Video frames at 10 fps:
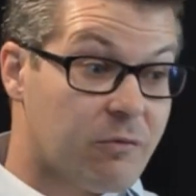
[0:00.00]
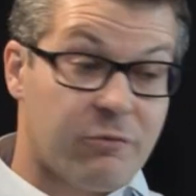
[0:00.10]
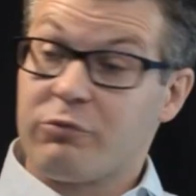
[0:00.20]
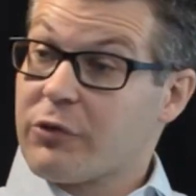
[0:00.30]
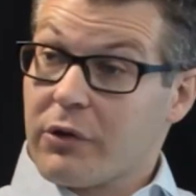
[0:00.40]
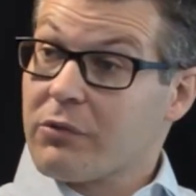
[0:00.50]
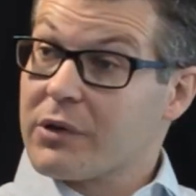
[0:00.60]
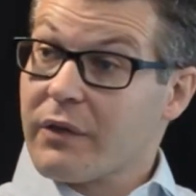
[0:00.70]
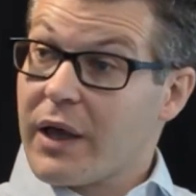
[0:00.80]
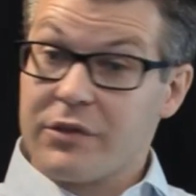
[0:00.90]
starting to
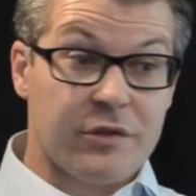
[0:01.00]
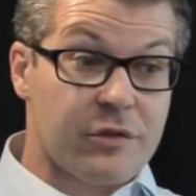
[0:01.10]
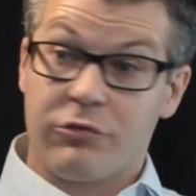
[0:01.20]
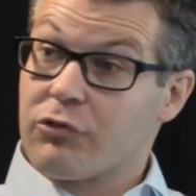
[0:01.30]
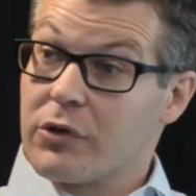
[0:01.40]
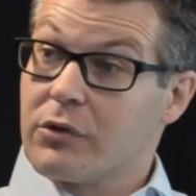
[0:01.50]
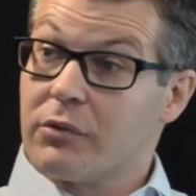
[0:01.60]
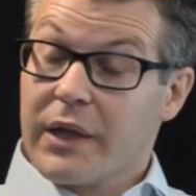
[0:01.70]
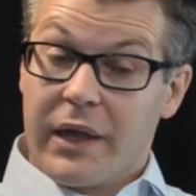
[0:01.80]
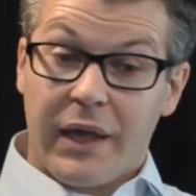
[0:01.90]
realize this is true.
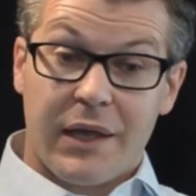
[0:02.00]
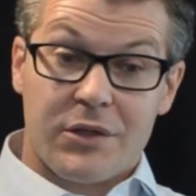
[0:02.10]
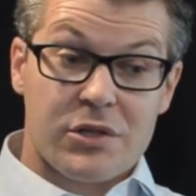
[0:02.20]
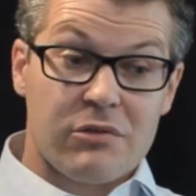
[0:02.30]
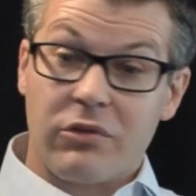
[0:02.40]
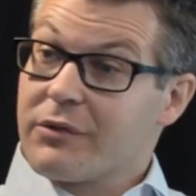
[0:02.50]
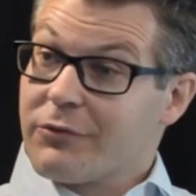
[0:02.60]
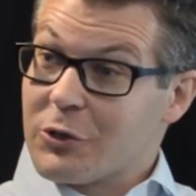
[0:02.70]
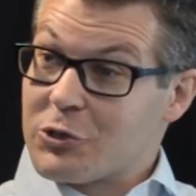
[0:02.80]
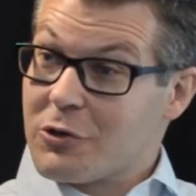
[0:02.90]
And she's looking
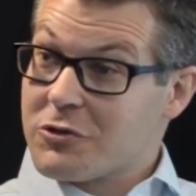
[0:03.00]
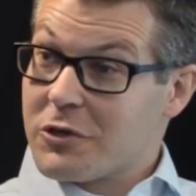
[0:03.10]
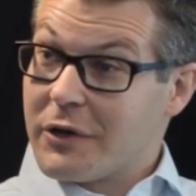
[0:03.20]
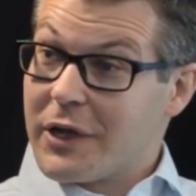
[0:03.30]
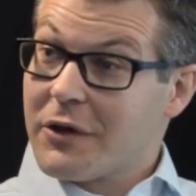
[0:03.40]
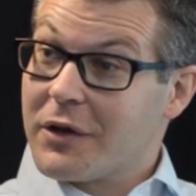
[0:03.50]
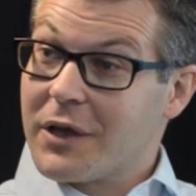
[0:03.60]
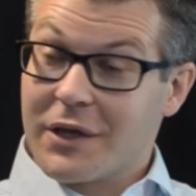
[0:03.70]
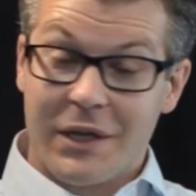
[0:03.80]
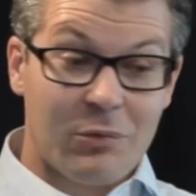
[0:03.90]
for a church in her
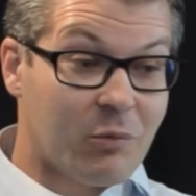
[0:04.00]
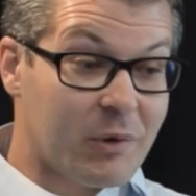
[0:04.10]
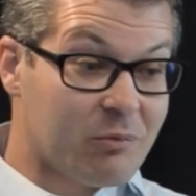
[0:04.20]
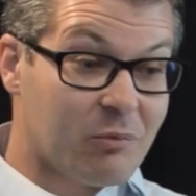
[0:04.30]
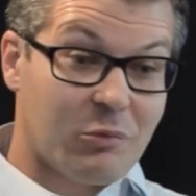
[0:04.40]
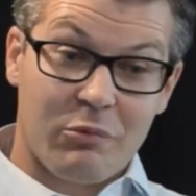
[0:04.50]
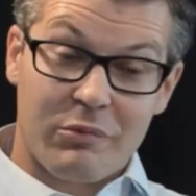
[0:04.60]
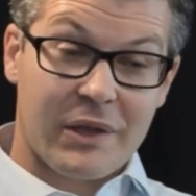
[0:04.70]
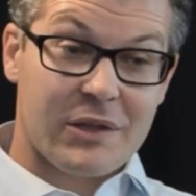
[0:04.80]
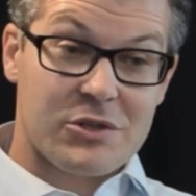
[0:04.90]
area, and
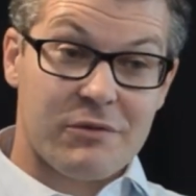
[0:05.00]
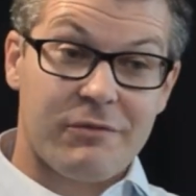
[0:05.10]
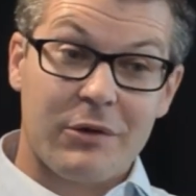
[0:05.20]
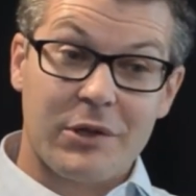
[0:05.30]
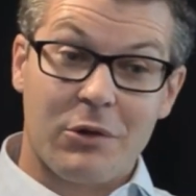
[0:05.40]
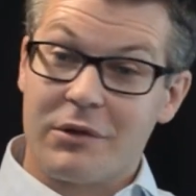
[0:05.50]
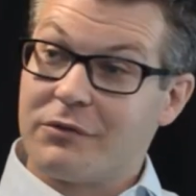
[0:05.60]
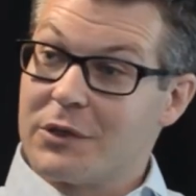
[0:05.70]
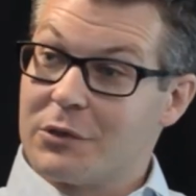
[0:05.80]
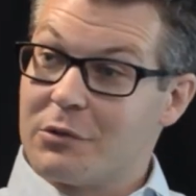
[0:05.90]
she found our
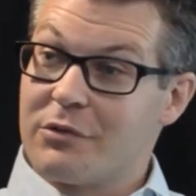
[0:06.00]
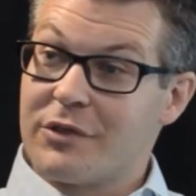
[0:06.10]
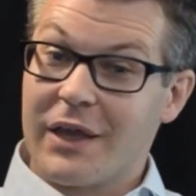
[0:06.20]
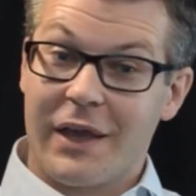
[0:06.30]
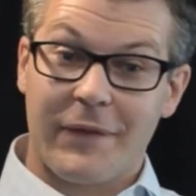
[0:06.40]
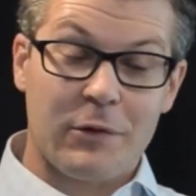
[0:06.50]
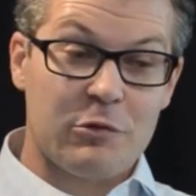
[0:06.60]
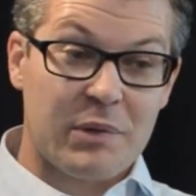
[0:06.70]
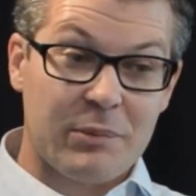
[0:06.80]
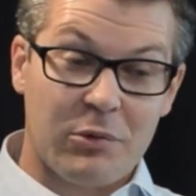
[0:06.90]
reviews, and
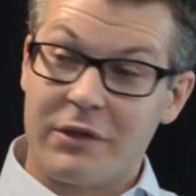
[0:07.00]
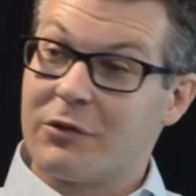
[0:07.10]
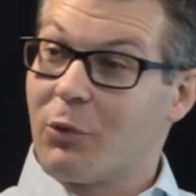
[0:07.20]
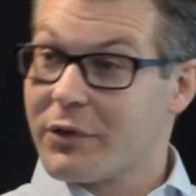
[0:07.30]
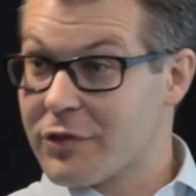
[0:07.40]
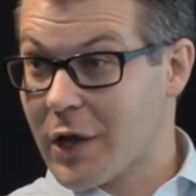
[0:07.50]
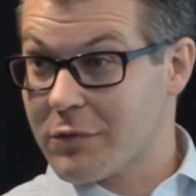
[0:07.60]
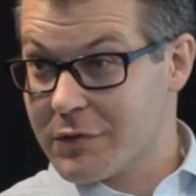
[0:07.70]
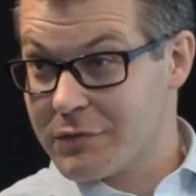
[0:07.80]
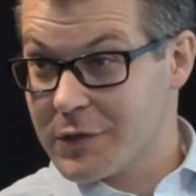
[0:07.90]
there's people leaving 1-star
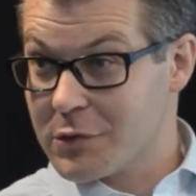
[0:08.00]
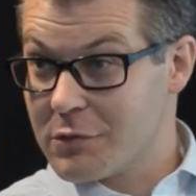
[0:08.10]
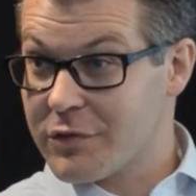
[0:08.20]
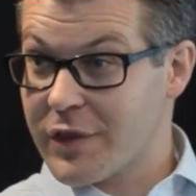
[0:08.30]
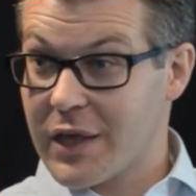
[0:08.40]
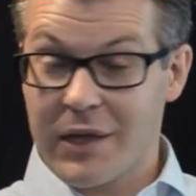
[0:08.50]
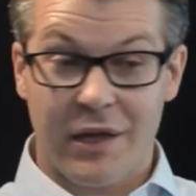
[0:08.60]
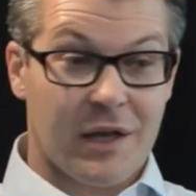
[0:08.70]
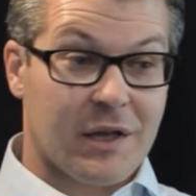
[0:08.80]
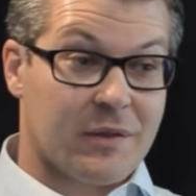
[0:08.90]
reviews saying
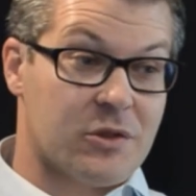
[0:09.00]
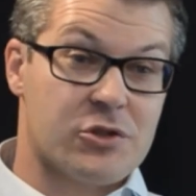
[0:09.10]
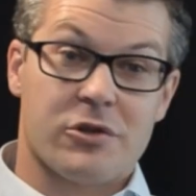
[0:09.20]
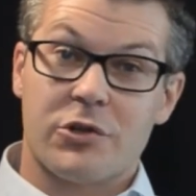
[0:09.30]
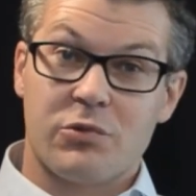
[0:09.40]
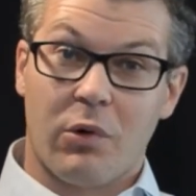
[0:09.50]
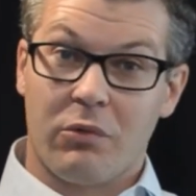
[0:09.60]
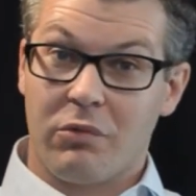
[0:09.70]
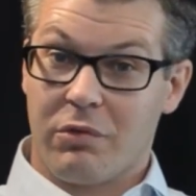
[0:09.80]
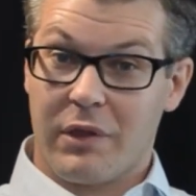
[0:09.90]
this church
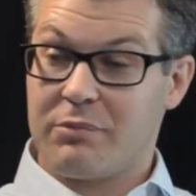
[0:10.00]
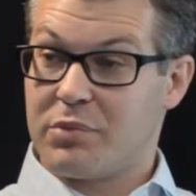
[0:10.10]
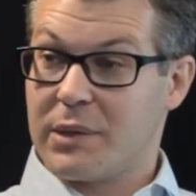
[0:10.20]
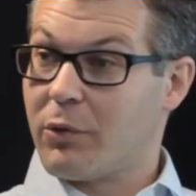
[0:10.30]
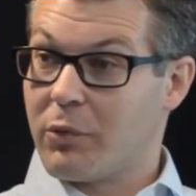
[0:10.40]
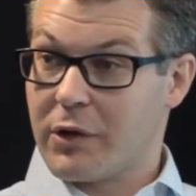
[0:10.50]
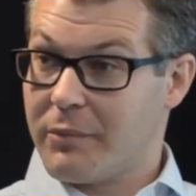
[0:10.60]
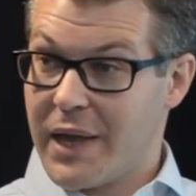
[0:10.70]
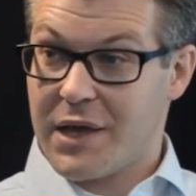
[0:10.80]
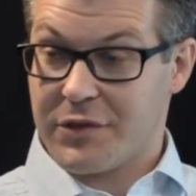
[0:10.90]
won't let people wear
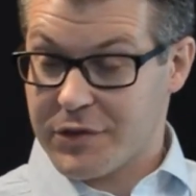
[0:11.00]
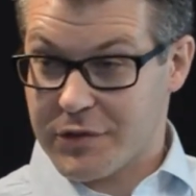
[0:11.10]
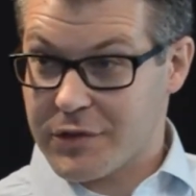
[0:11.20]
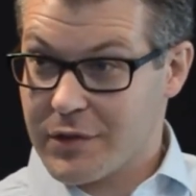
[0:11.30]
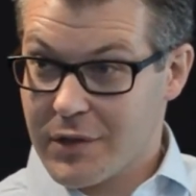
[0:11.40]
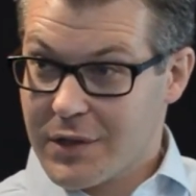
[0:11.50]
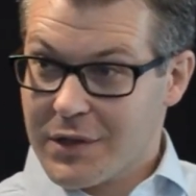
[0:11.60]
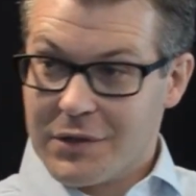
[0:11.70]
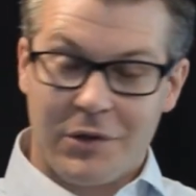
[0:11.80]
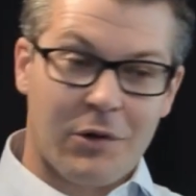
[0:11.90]
masks,
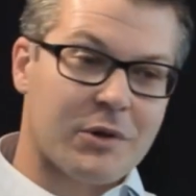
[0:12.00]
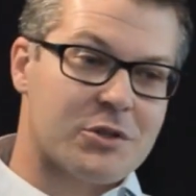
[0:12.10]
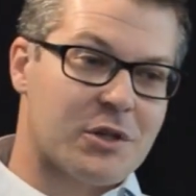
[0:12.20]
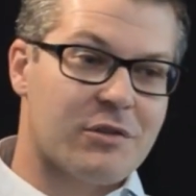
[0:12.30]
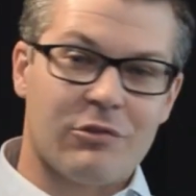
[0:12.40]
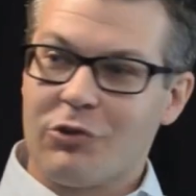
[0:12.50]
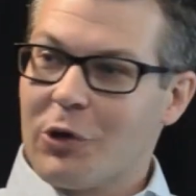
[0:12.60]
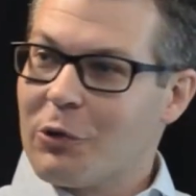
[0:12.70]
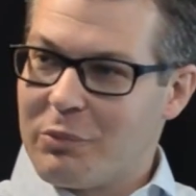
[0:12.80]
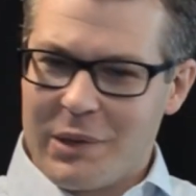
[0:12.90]
which isn't
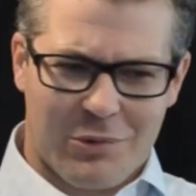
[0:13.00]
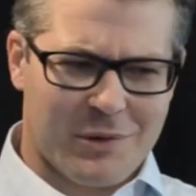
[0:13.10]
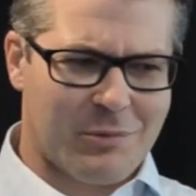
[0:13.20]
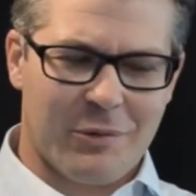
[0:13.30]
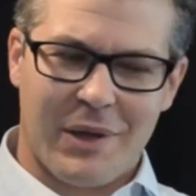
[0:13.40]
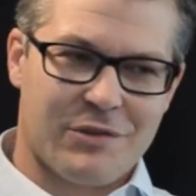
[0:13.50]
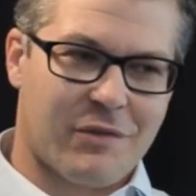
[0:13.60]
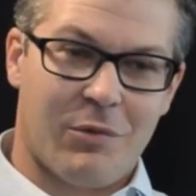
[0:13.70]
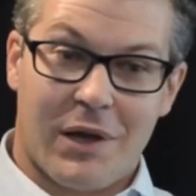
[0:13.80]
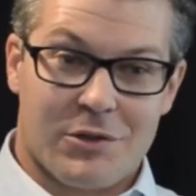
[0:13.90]
true. People can wear masks if
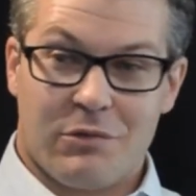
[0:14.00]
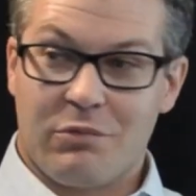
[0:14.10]
they want, just